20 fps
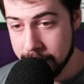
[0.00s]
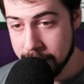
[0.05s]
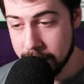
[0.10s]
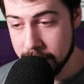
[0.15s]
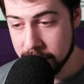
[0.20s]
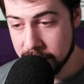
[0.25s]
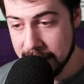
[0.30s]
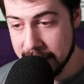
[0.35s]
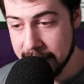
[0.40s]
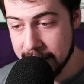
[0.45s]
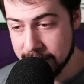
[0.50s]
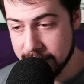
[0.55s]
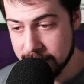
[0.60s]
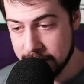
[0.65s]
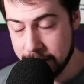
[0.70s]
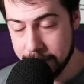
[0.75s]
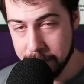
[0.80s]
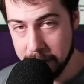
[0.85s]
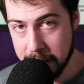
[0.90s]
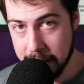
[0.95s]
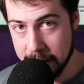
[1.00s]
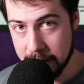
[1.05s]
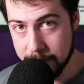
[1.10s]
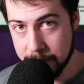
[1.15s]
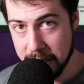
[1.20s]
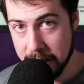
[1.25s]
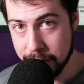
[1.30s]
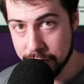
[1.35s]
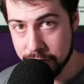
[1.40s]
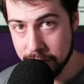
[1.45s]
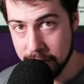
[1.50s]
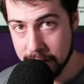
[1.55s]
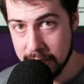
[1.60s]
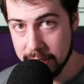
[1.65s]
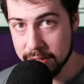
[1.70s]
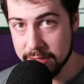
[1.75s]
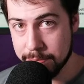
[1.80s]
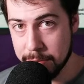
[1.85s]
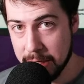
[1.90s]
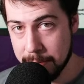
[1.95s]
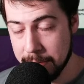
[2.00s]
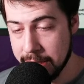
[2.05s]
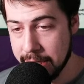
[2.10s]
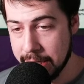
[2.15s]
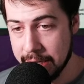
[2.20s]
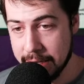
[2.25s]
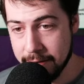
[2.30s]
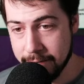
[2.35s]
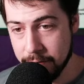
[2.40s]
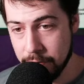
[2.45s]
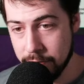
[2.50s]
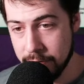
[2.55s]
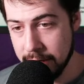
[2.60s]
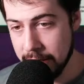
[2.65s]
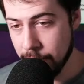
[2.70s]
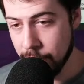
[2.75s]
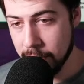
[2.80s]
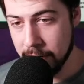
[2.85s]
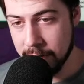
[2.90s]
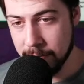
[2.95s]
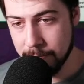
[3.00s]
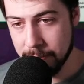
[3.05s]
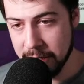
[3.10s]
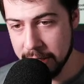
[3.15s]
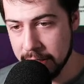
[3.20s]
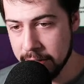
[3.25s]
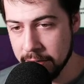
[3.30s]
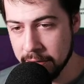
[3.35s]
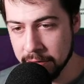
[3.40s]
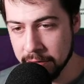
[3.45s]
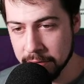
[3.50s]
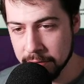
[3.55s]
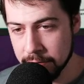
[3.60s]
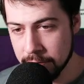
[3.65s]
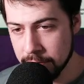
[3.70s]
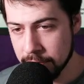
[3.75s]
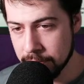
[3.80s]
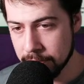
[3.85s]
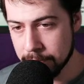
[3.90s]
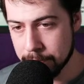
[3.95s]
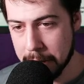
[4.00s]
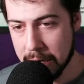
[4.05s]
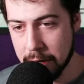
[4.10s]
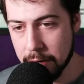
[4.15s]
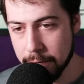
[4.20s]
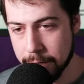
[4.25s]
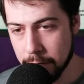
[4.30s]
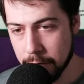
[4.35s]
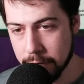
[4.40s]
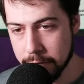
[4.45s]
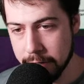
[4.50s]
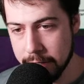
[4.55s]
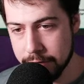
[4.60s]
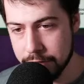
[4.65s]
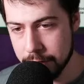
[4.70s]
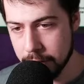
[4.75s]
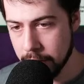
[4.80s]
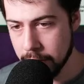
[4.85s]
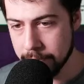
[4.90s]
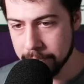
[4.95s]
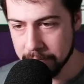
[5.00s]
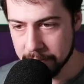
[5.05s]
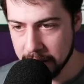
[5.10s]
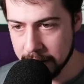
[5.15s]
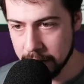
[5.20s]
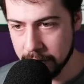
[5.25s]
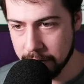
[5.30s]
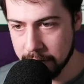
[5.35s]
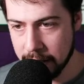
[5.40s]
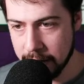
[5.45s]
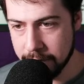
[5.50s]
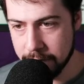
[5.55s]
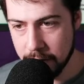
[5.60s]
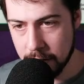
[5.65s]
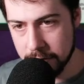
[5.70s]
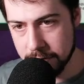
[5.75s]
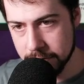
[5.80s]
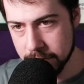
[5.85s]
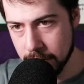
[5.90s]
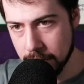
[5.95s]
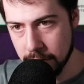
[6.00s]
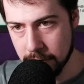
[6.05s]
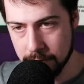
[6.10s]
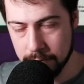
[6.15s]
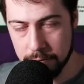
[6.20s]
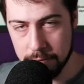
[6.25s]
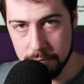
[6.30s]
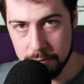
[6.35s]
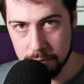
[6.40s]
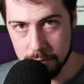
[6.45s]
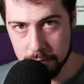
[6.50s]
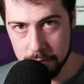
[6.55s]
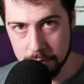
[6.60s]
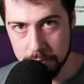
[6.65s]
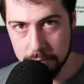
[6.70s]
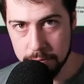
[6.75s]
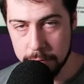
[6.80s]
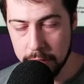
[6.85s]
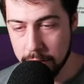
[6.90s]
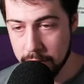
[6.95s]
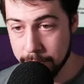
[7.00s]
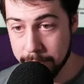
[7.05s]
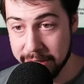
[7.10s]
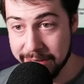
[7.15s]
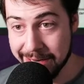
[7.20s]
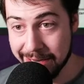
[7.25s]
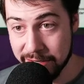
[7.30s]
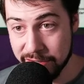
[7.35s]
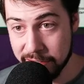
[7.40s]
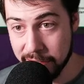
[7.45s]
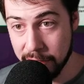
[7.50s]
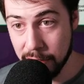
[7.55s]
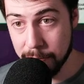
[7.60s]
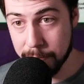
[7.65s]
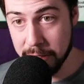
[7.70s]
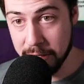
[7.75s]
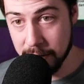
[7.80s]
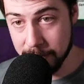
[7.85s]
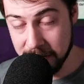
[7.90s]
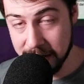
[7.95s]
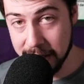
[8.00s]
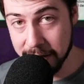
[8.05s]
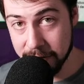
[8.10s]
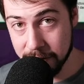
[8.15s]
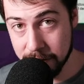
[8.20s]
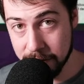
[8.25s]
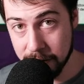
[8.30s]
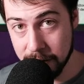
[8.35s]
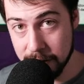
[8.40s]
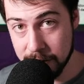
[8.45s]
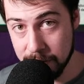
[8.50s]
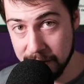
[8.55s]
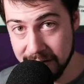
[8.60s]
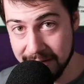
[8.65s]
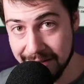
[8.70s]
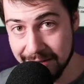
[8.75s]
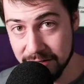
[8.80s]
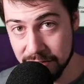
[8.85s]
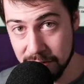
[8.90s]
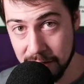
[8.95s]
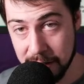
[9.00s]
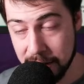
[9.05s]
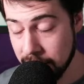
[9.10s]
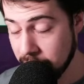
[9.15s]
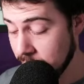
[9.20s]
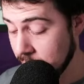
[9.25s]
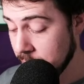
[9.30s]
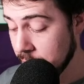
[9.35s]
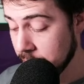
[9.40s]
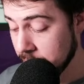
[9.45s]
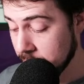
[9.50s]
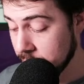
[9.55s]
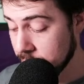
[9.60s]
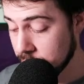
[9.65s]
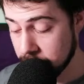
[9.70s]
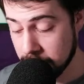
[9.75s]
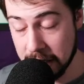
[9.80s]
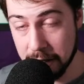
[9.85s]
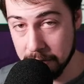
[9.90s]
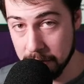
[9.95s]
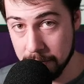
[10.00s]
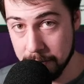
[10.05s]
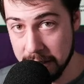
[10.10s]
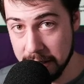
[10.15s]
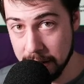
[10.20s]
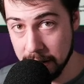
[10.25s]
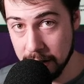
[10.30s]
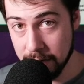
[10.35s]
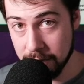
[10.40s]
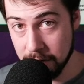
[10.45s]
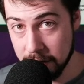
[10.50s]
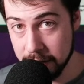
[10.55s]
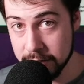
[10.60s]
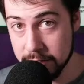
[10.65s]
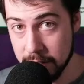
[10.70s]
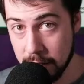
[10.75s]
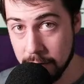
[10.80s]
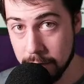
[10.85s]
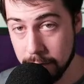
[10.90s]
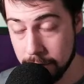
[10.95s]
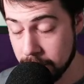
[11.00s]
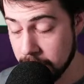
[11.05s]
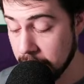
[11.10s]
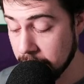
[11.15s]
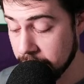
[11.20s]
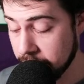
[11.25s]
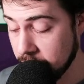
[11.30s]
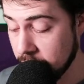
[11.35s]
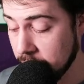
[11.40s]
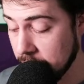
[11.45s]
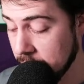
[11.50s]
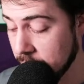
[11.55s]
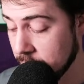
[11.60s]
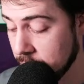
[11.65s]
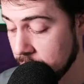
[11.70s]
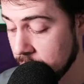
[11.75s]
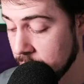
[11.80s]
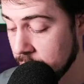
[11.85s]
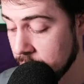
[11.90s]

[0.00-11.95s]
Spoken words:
There's nasty reanimation decks. Maybe they have only one big, powerful creature in the graveyard, so you could potentially open up Deathgorge with Ixalan. That would be lovely stuff, definitely.